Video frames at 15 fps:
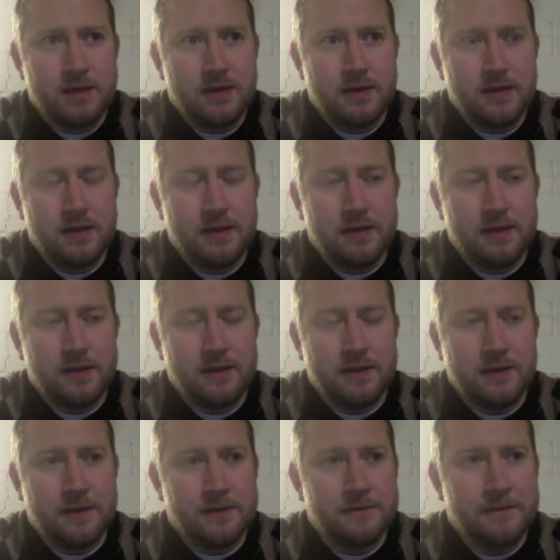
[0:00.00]
And
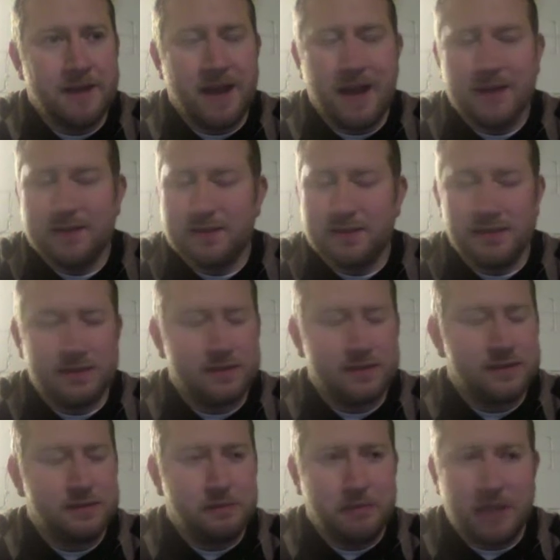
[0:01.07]
God is
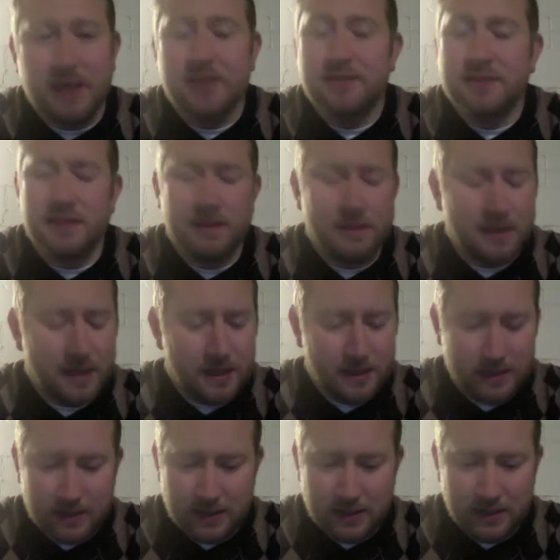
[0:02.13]
just blessing,
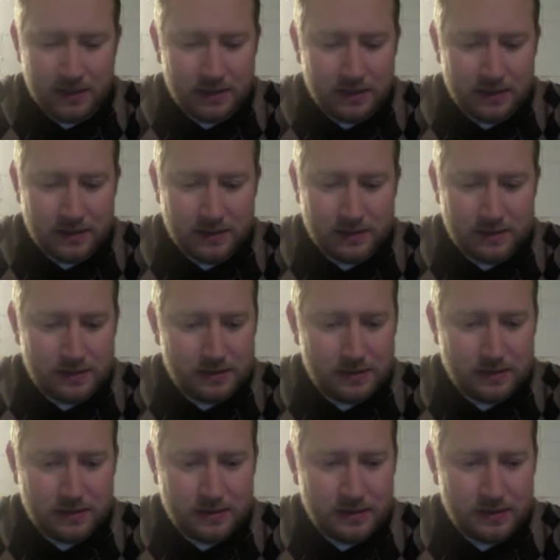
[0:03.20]
and He's